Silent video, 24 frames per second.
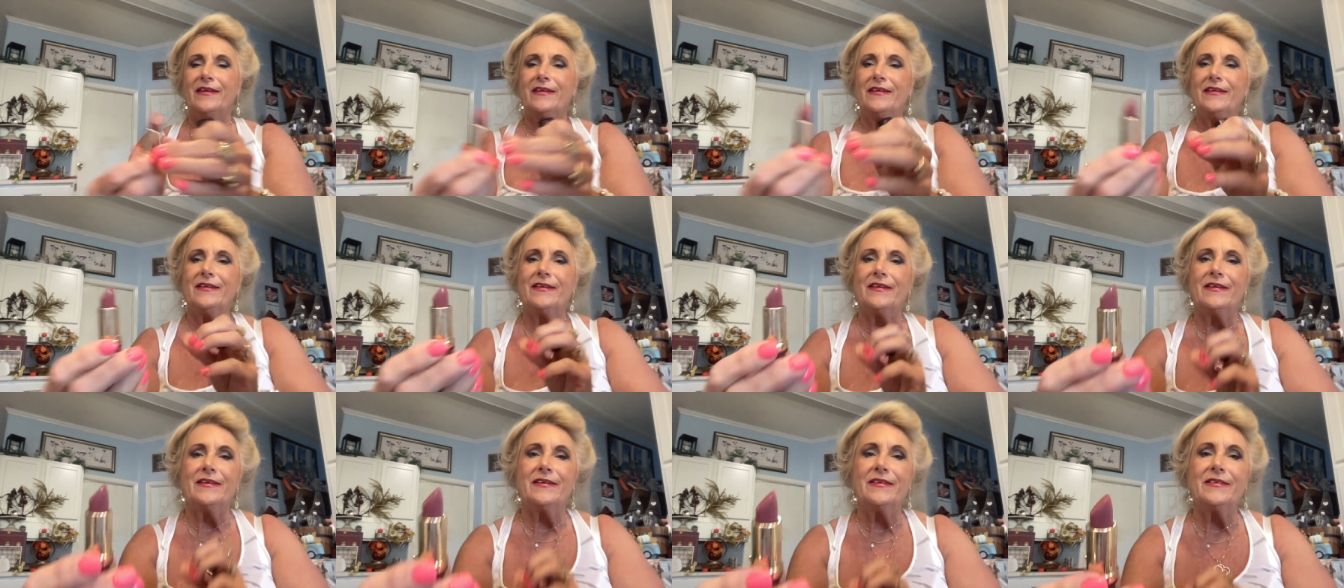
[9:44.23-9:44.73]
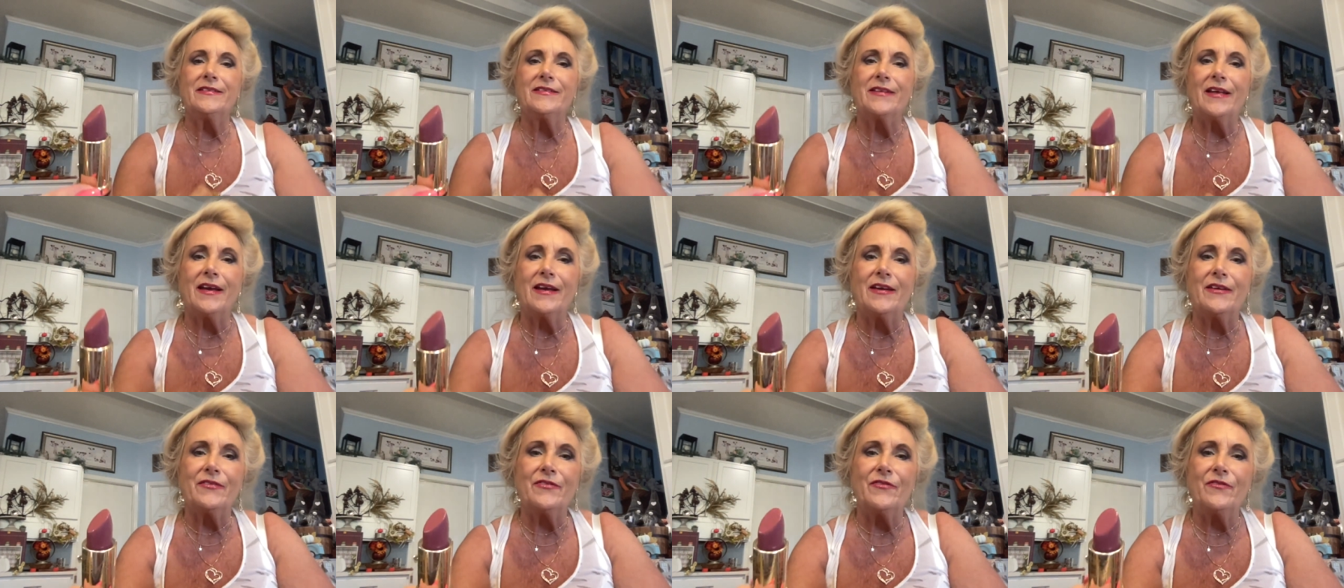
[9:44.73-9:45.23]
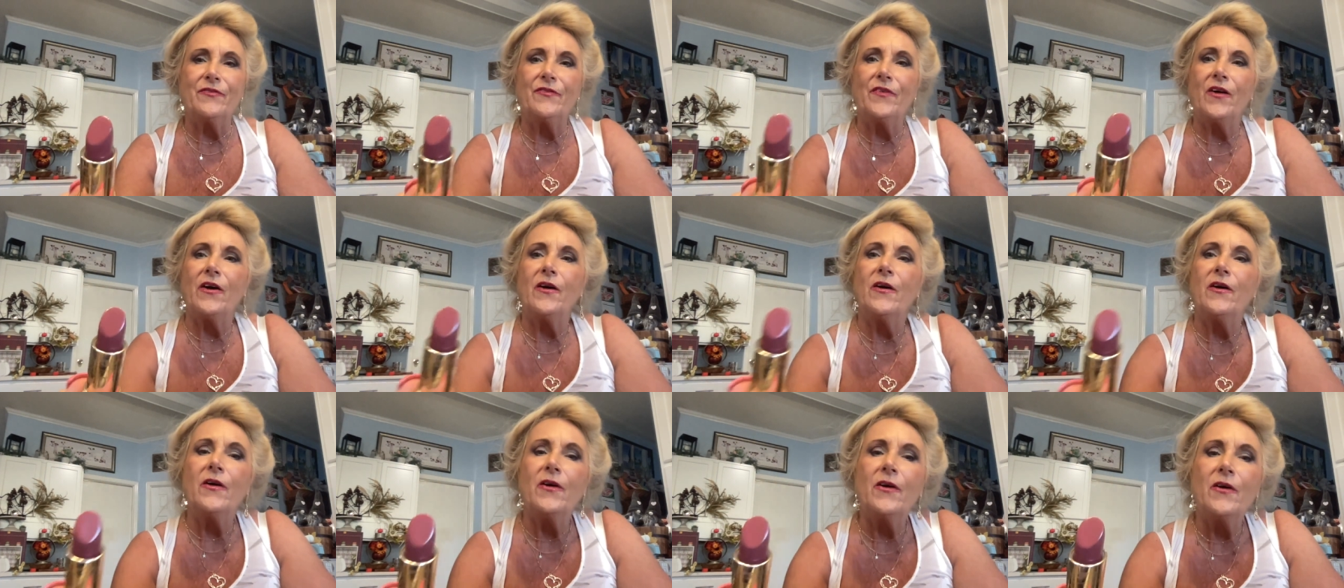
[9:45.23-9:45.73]
it is a
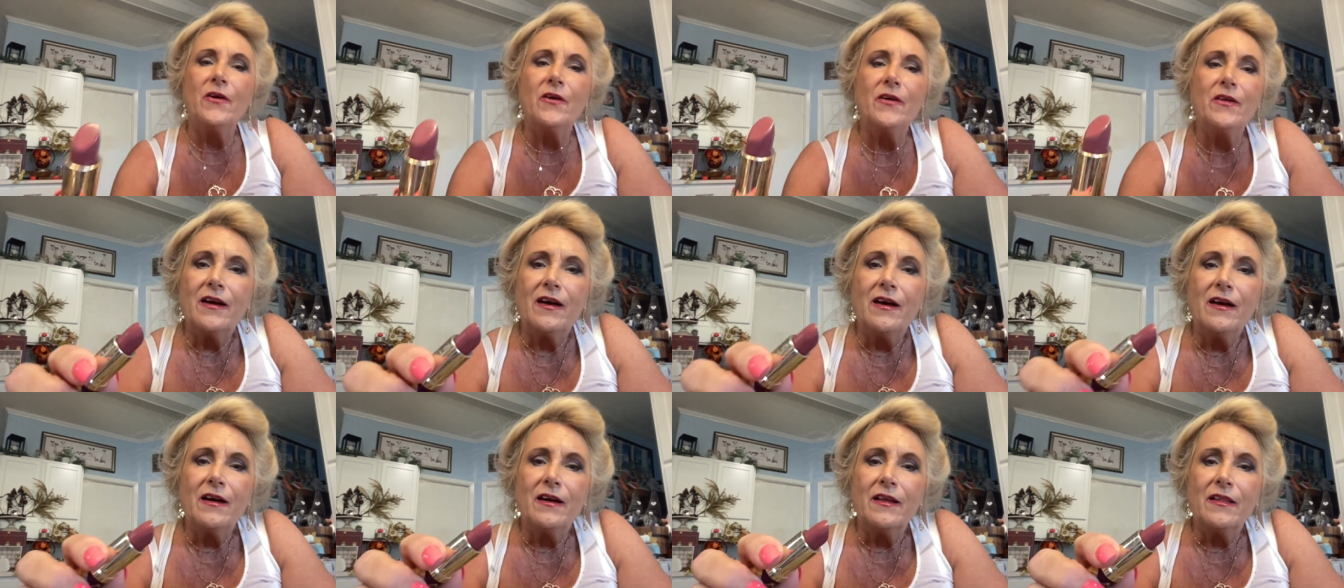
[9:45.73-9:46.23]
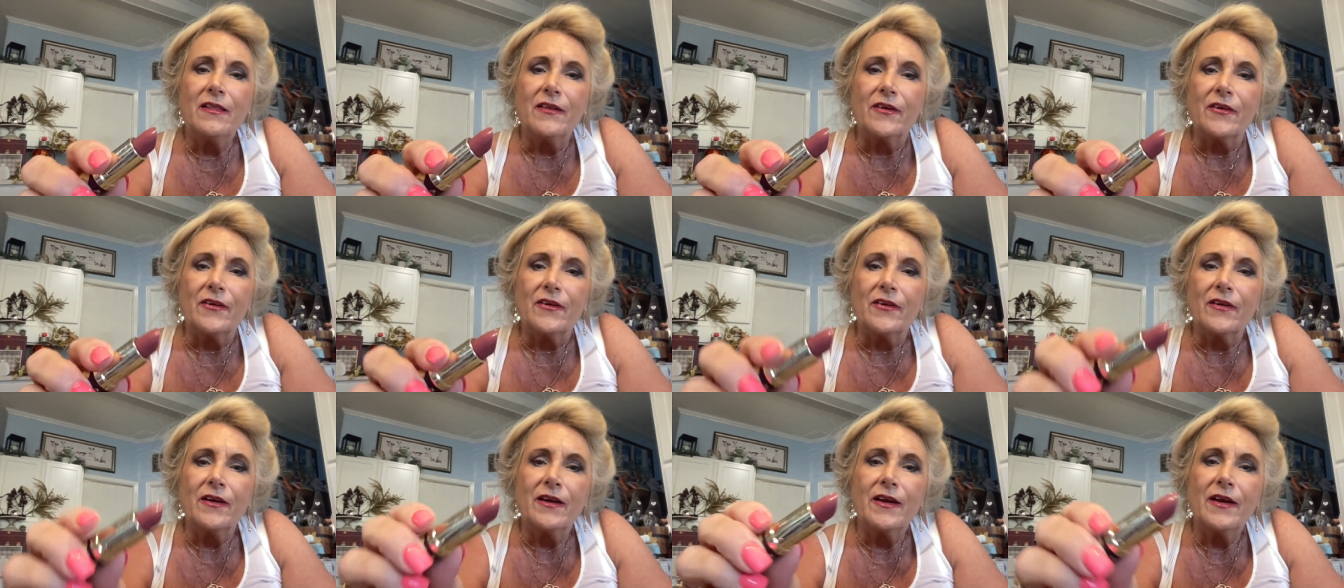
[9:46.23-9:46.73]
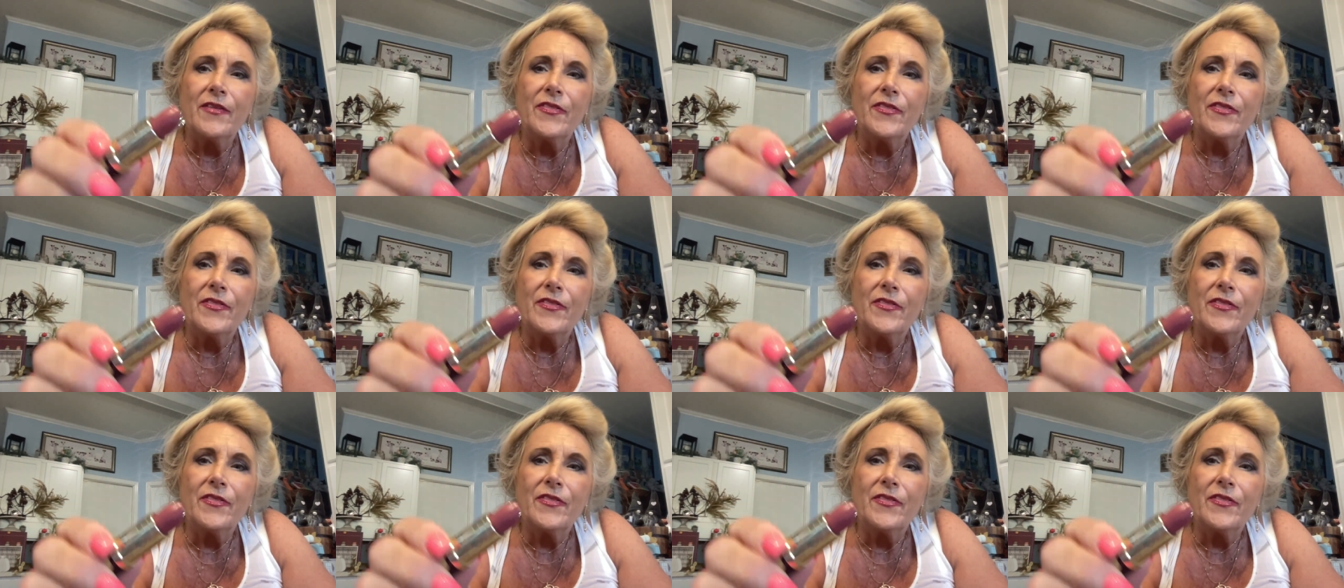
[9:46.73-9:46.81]
fall color.